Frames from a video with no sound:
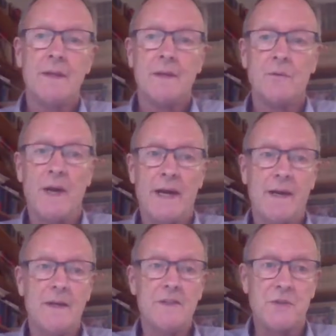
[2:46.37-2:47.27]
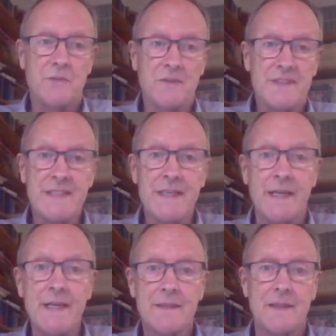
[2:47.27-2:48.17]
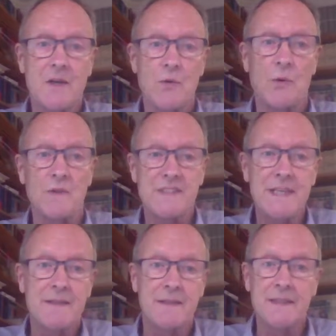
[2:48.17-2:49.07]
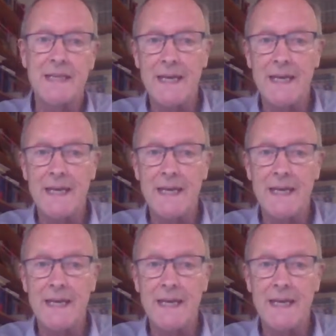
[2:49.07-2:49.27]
where, as you can see, the court said that the